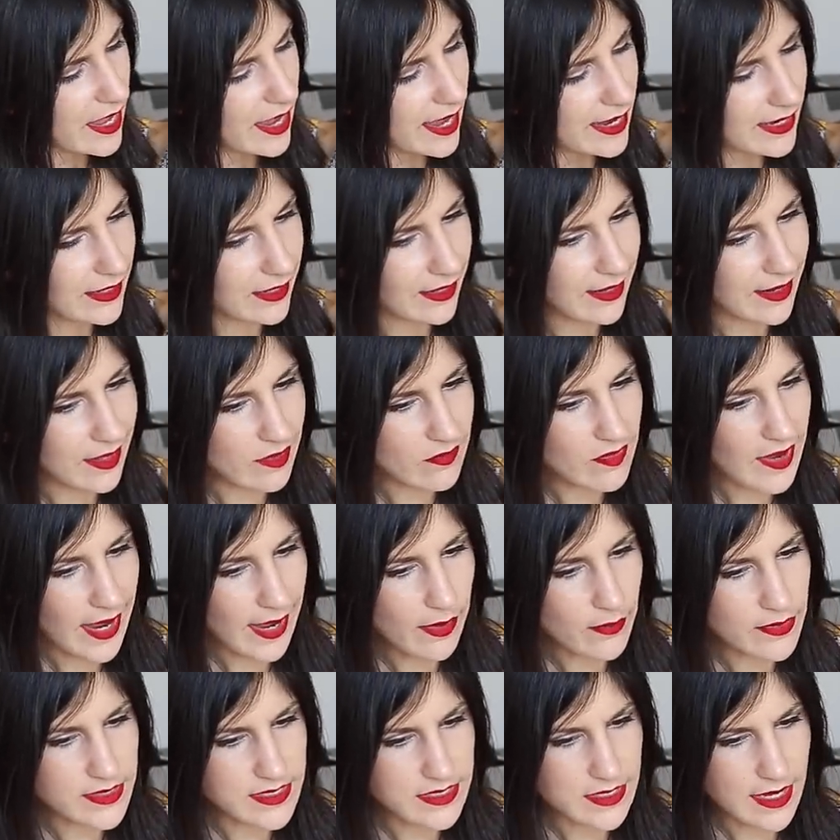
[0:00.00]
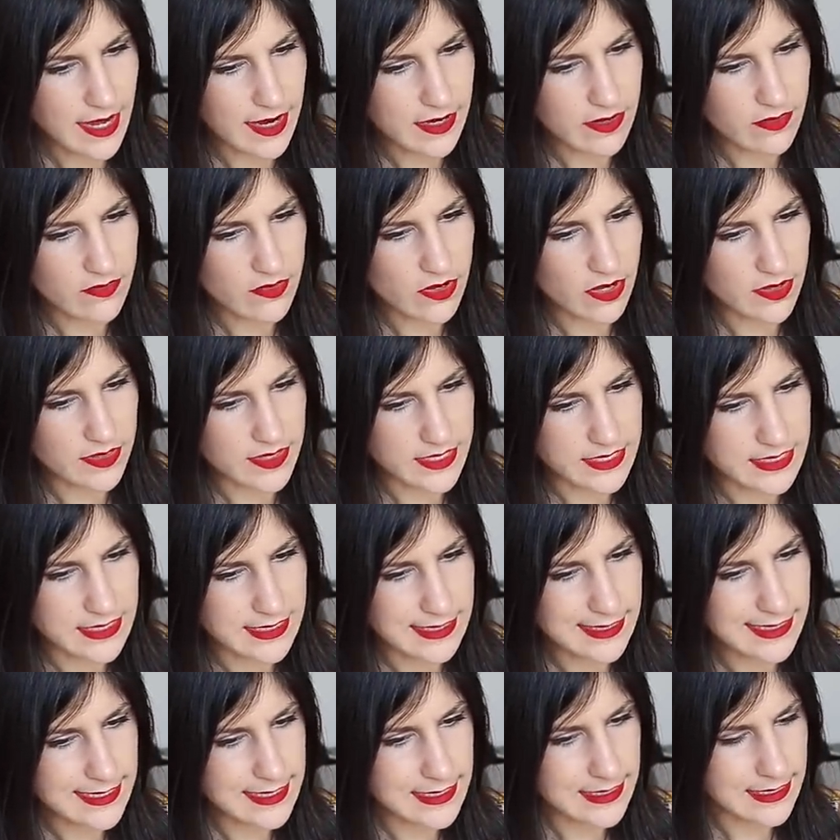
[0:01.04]
I love how it's kind of got this
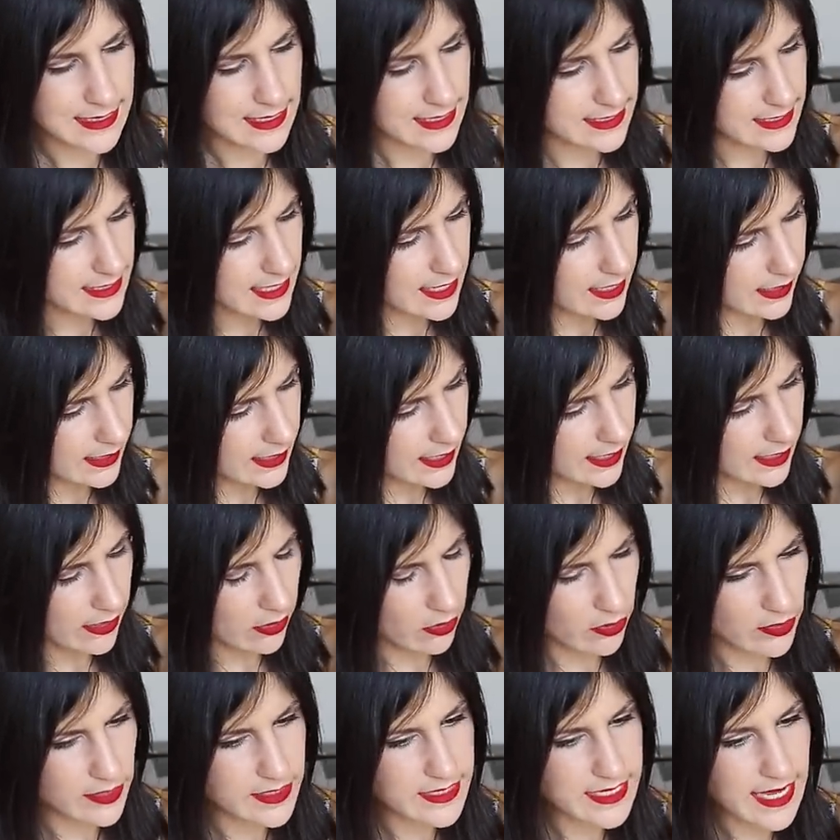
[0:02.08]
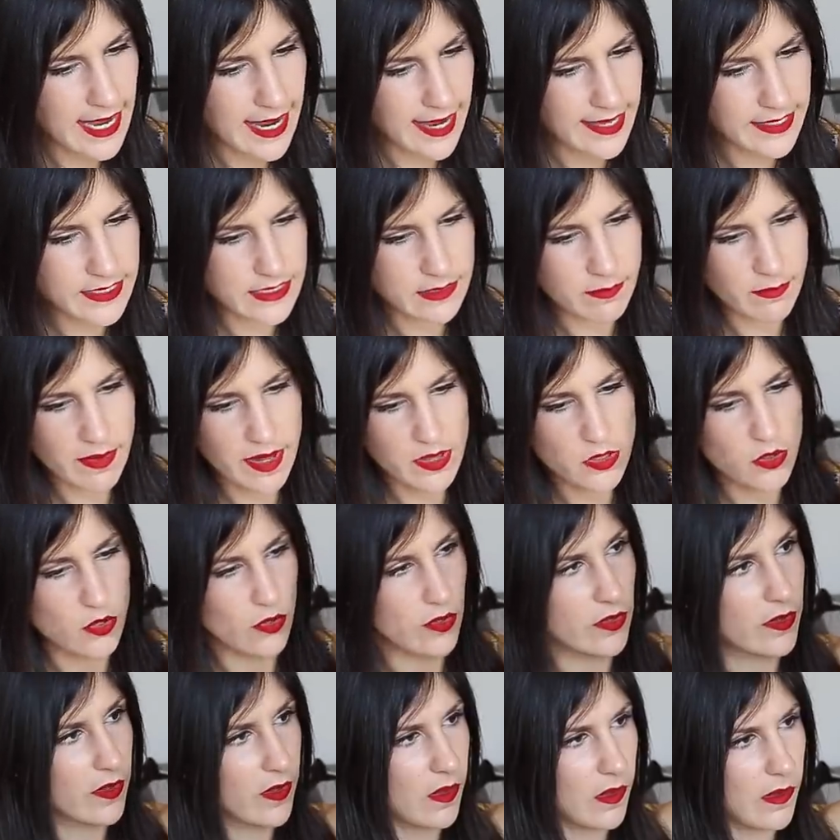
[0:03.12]
slit detail here. It's
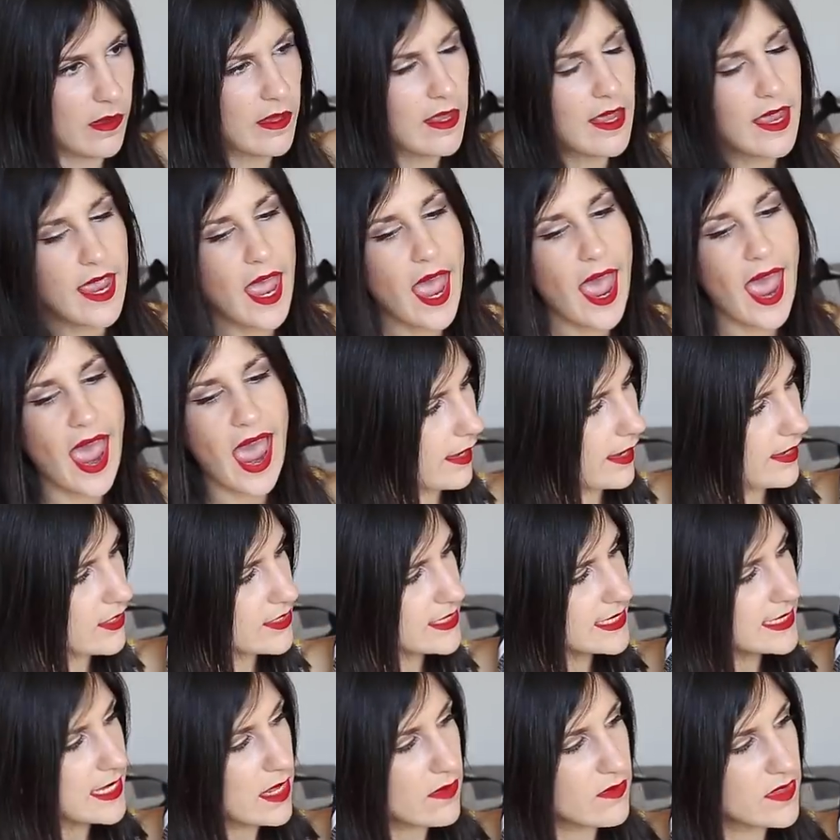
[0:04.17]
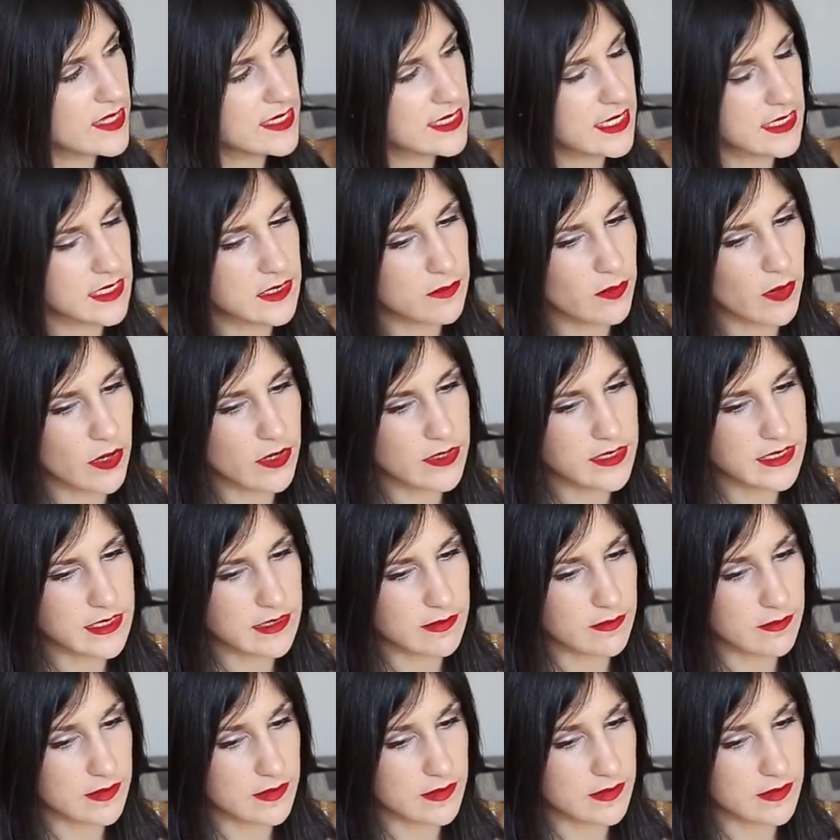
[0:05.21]
asymmetrical. I just love this exposed